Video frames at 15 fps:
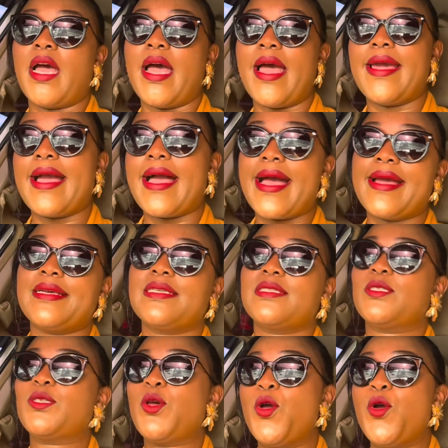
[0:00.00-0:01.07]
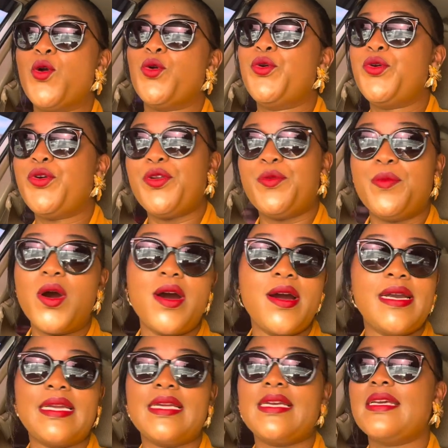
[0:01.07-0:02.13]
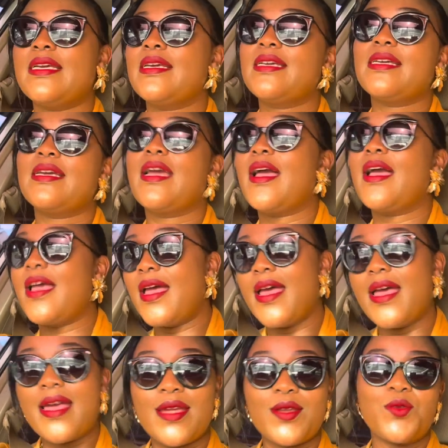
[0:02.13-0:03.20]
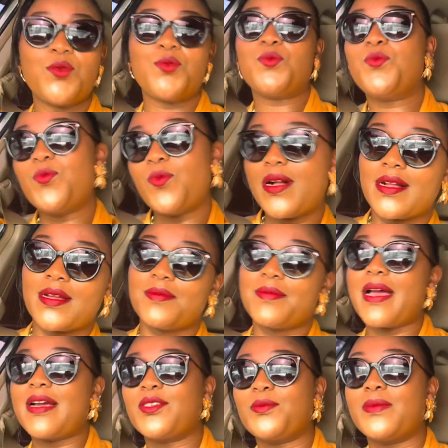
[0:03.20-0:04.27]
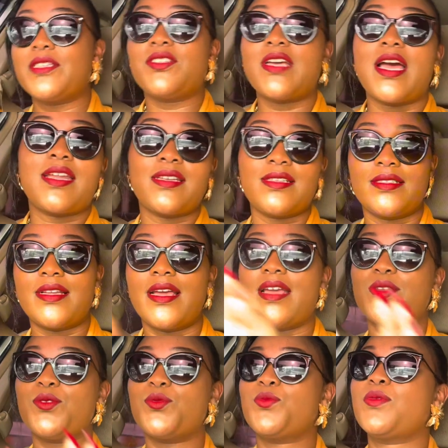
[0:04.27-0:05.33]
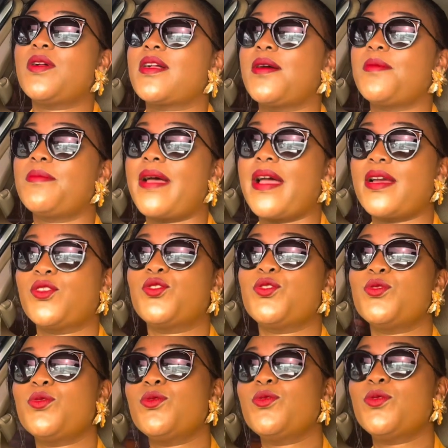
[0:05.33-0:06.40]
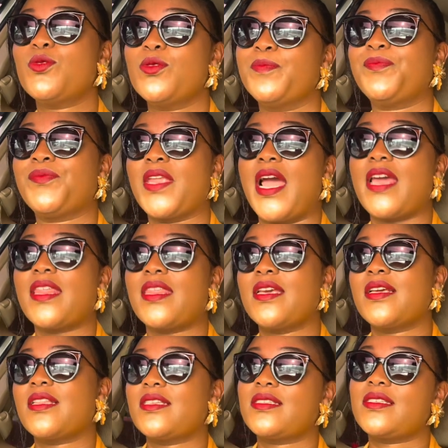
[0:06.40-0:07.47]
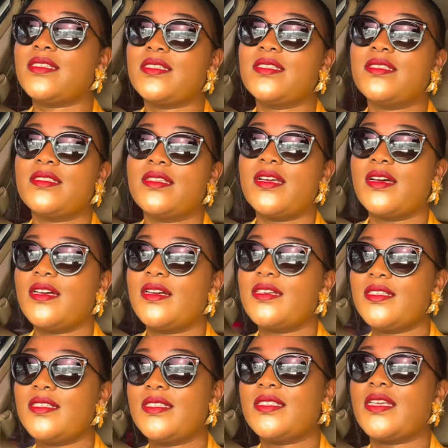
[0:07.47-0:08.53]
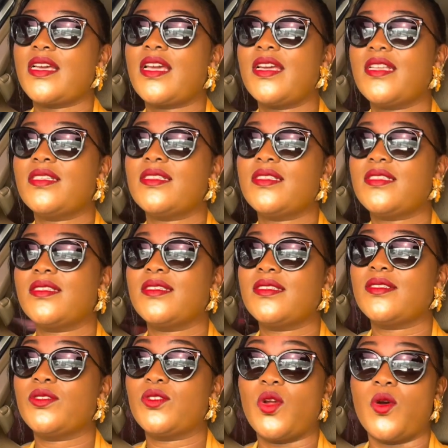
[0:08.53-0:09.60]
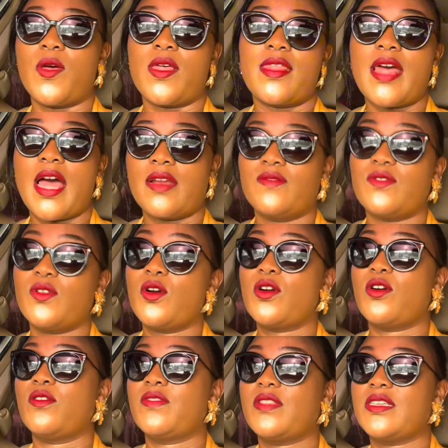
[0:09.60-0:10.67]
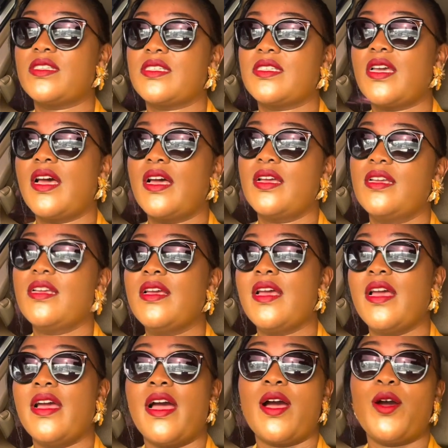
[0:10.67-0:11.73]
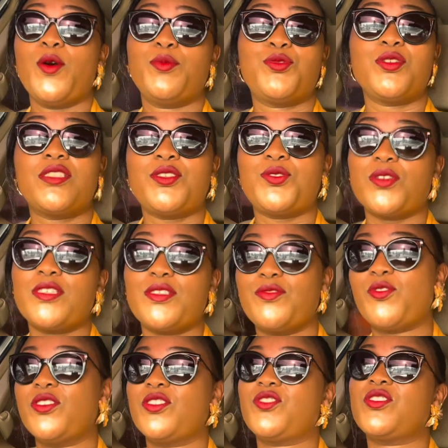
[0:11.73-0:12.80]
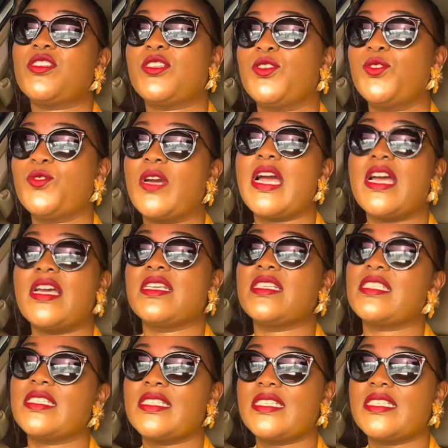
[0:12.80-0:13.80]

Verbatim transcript: hi guys good morning and welcome back to my channel and welcome back to I think this is the second not third vlog of this year I hope 2024 is treating you guys